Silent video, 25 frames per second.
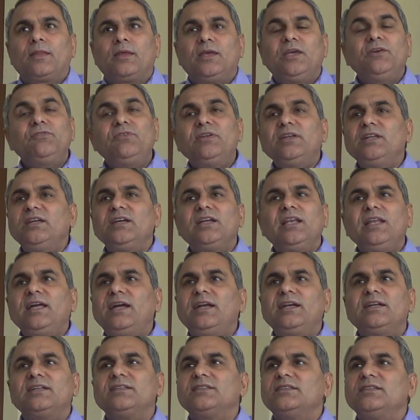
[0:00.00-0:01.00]
Even
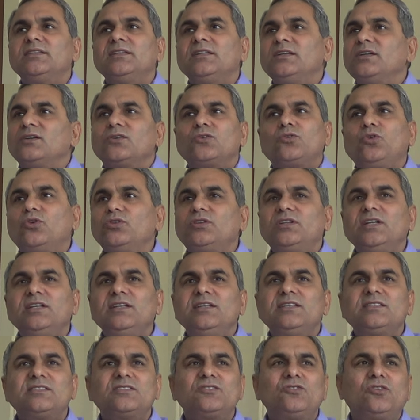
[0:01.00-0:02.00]
England, cotton
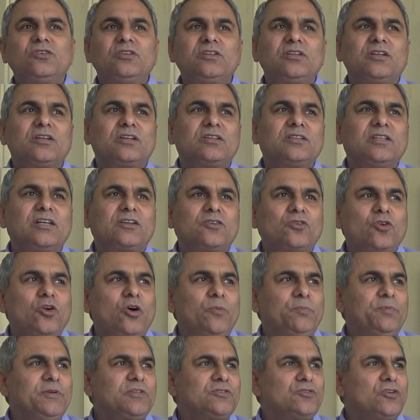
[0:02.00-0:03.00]
is not, the
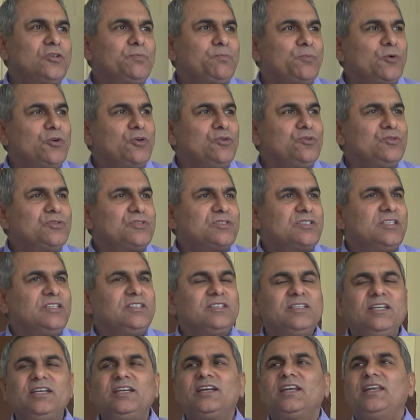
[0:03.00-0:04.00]
crop is not produced
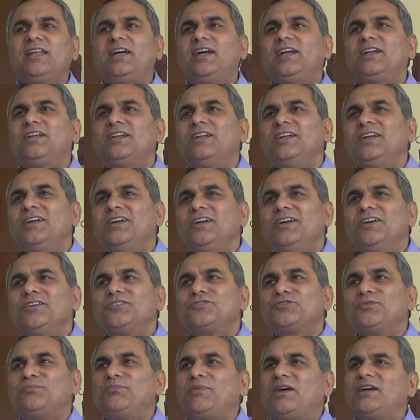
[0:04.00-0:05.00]
in England.
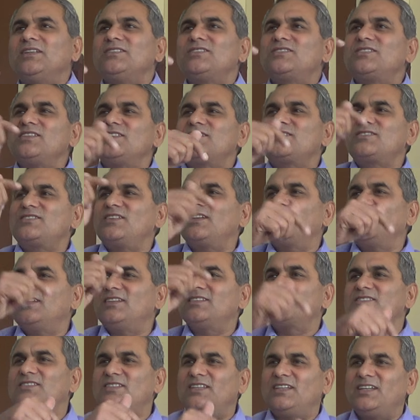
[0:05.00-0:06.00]
So Manchester
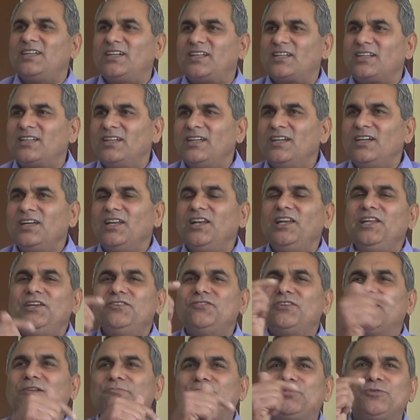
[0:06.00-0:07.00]
is there,
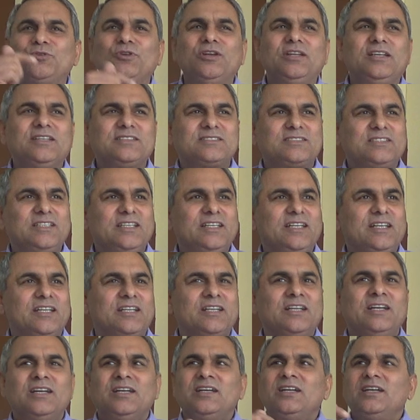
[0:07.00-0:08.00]
Liverpool is
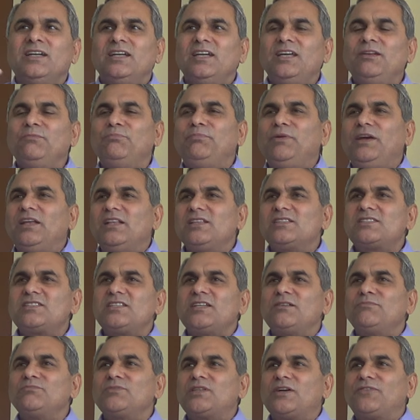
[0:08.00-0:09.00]
there, in
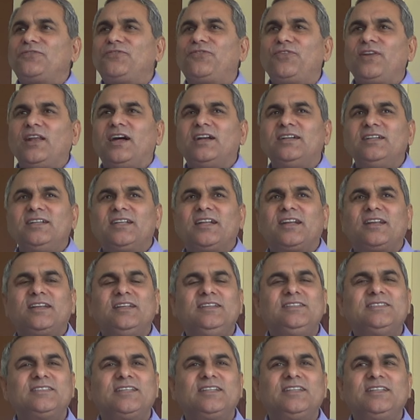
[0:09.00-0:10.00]
Belgium the Flanders
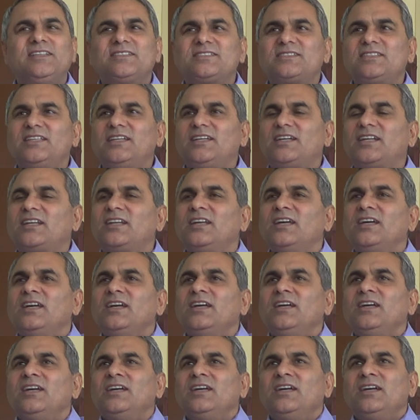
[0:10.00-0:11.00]
region is there.
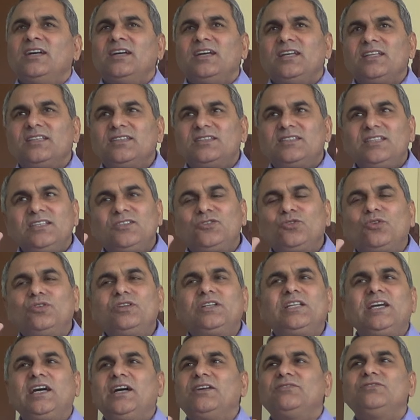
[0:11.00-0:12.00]
They
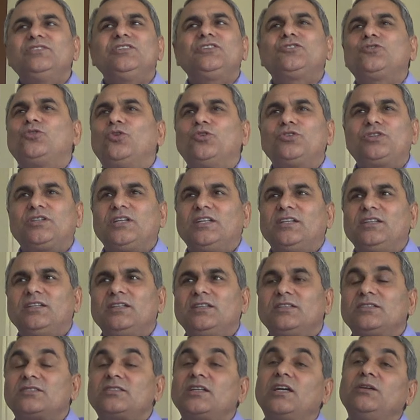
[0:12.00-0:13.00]
don't have the cotton.
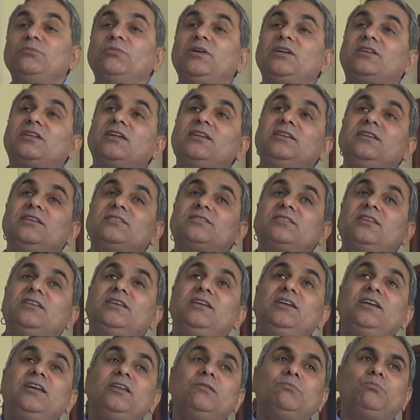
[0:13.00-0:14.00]

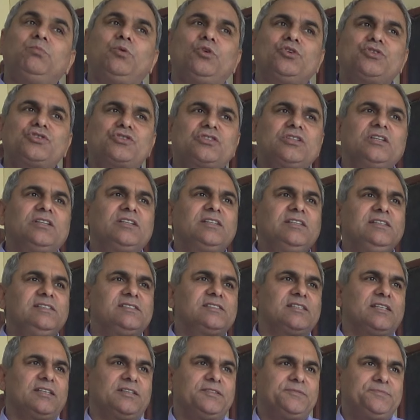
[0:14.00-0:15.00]
Simultaneously in Boston
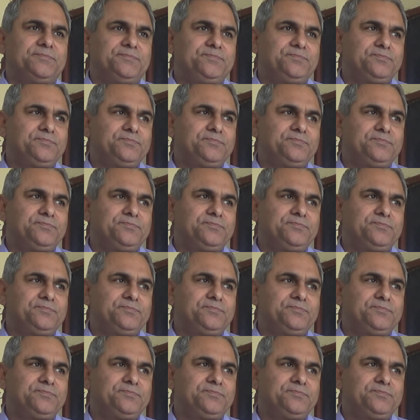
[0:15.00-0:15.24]
region,